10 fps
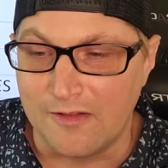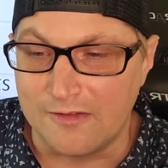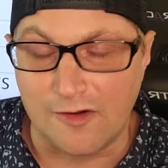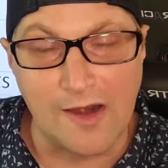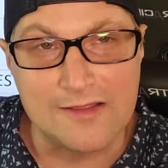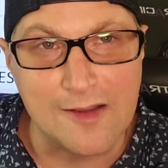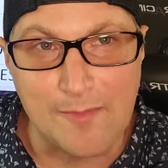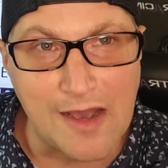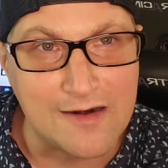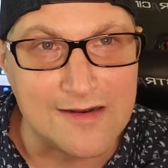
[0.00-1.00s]
the great thing
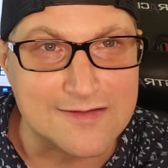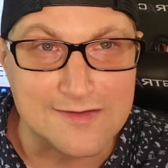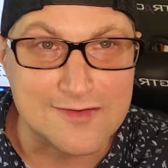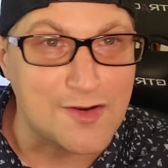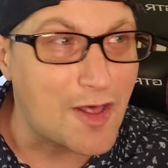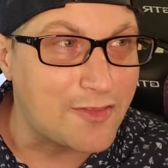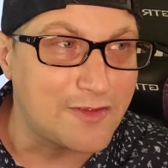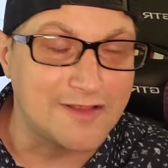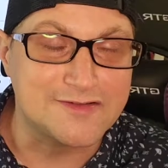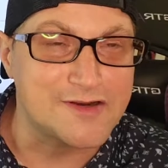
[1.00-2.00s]
about it is there's
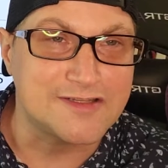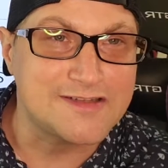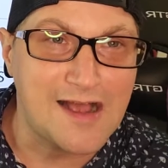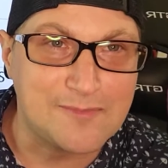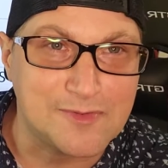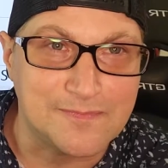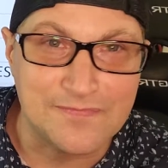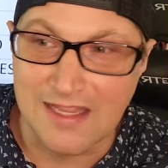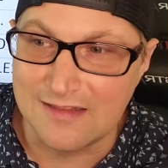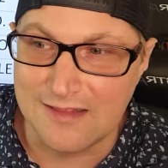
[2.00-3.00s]
nothing that's going to stop them.
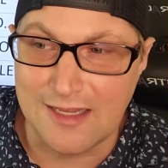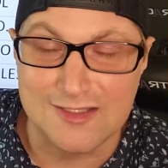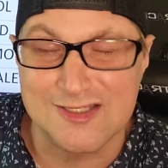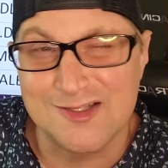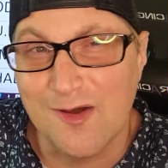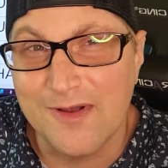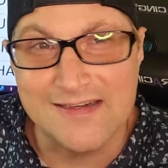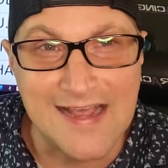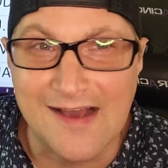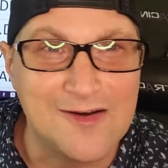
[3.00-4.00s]
They can slow
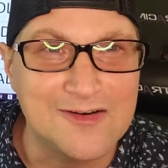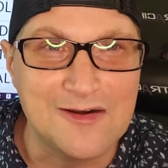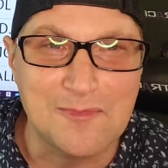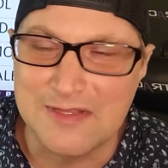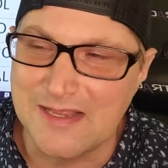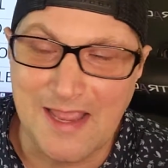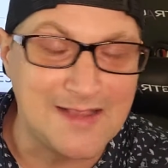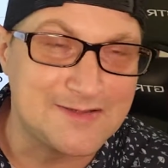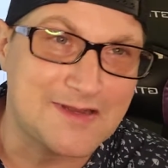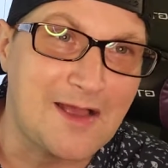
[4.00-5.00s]
it down, but they
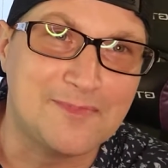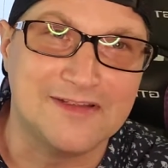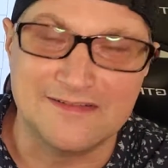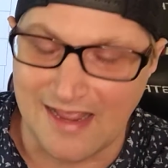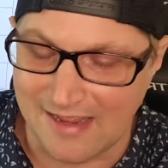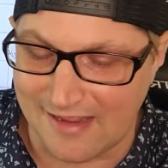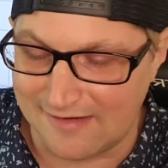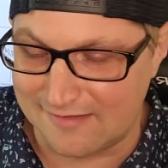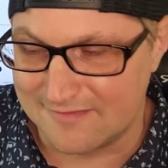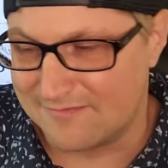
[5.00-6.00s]
can't stop it.
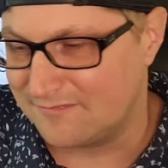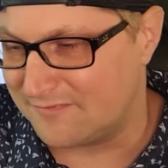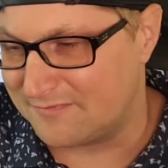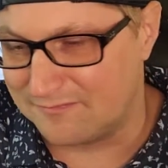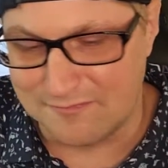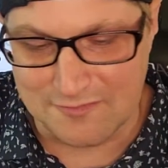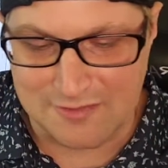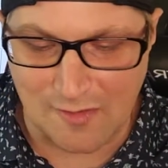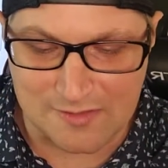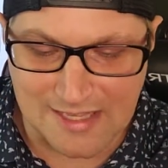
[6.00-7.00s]
And
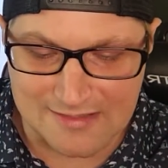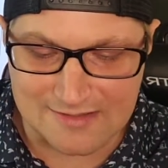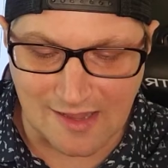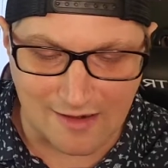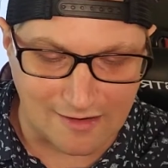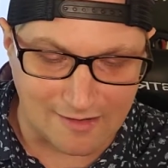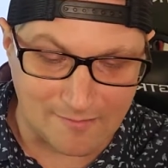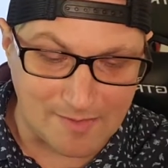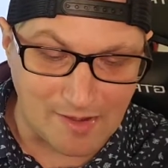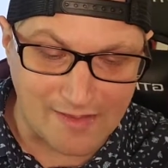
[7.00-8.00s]
so with that said,
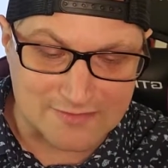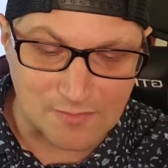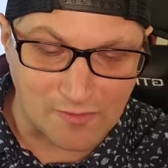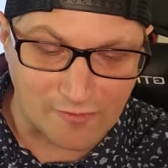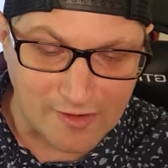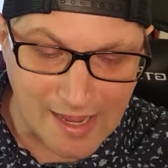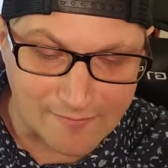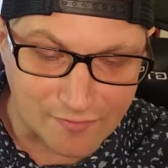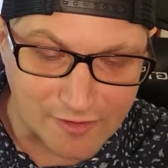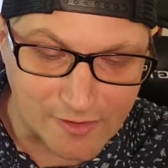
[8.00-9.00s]
maybe I'll have some more
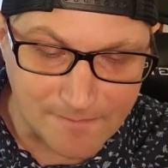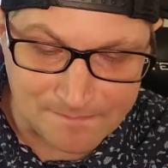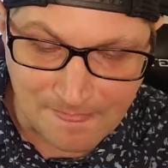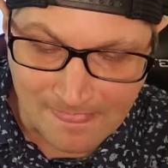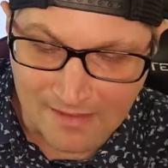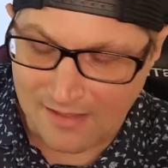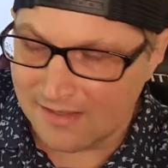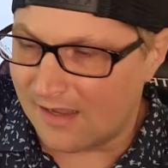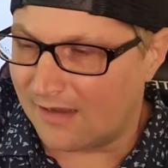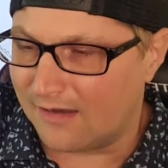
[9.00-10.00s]
vocab for you.
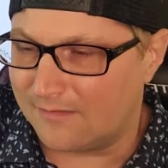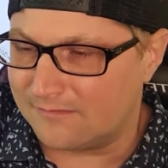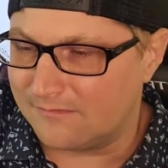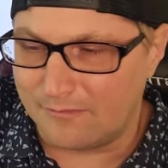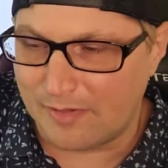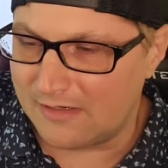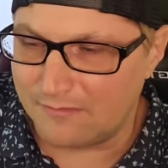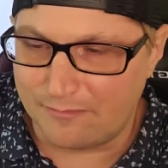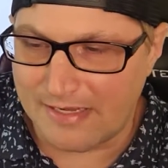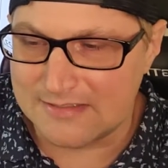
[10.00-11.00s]

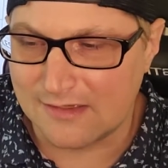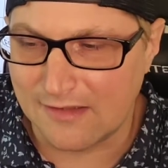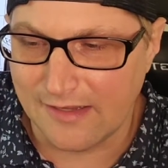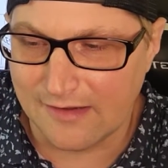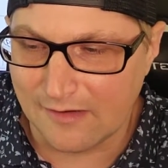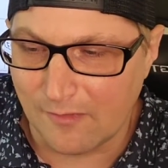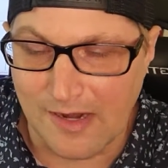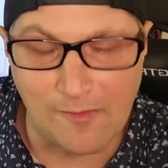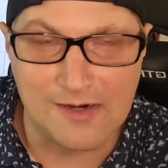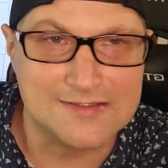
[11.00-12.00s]
But basically, when
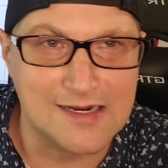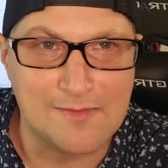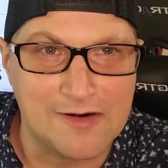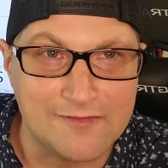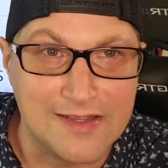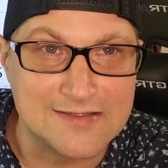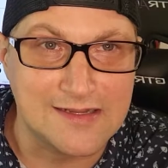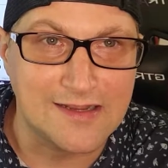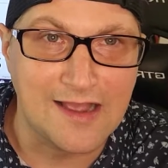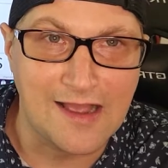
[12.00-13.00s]
I want to talk about
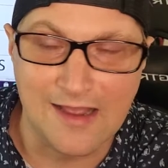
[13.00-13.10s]
investing,